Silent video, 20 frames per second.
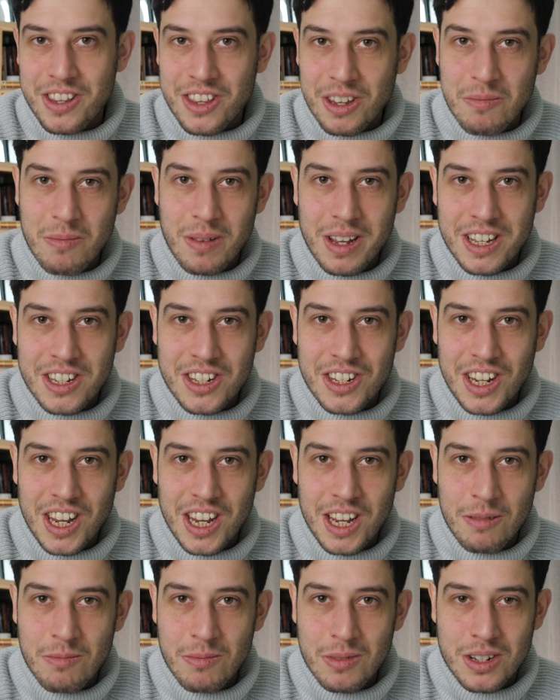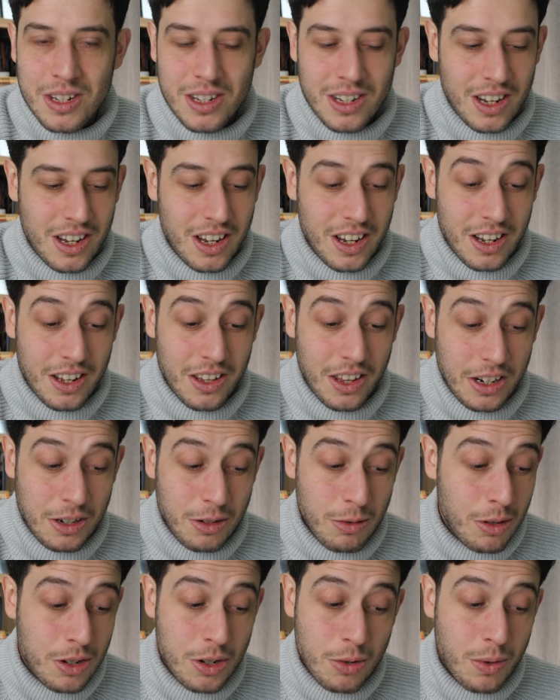that makes games that
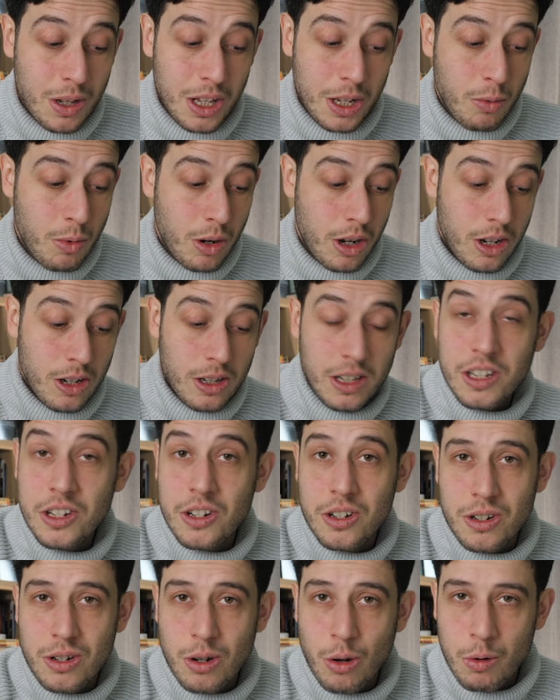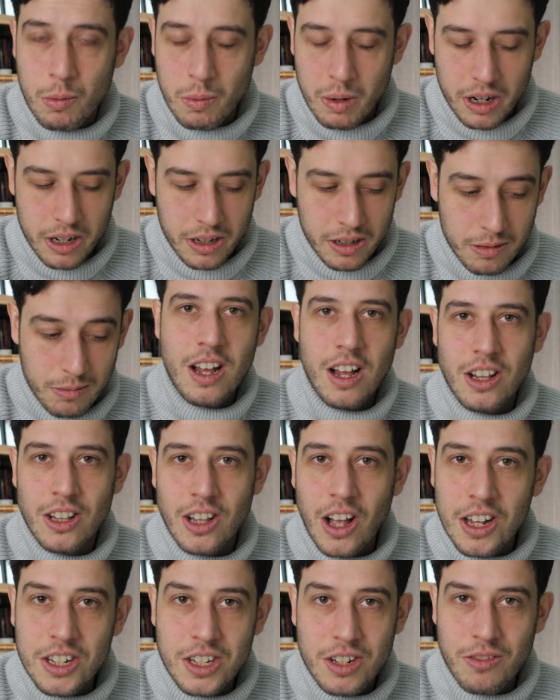do this really well is Stonemaier.
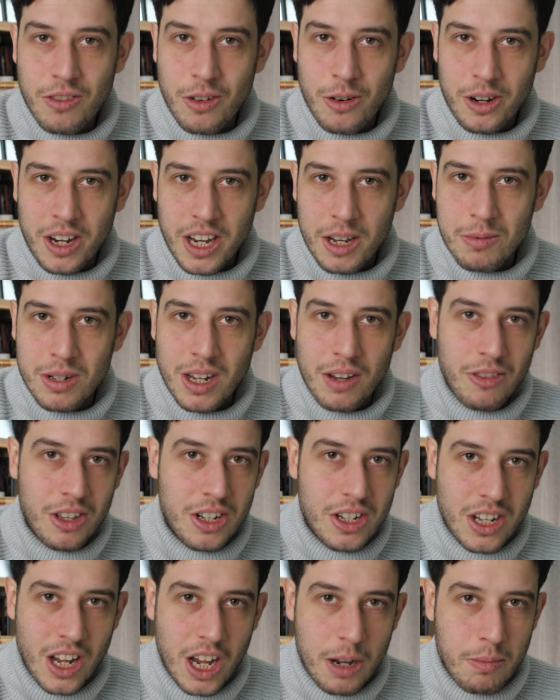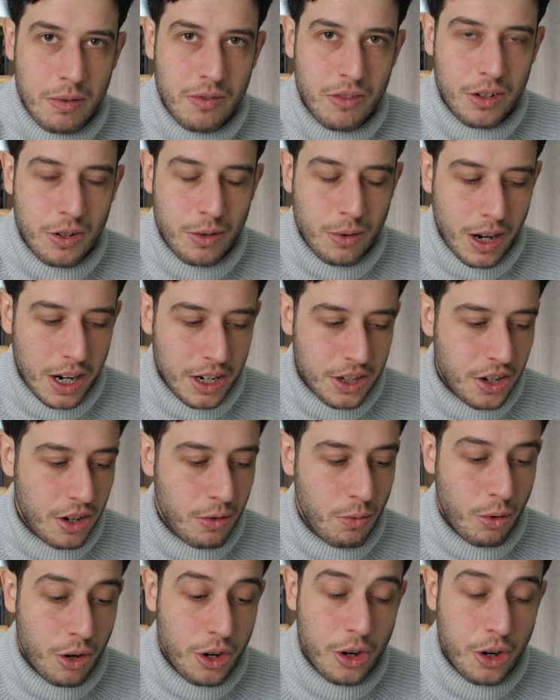Lots of their games have this type of interaction where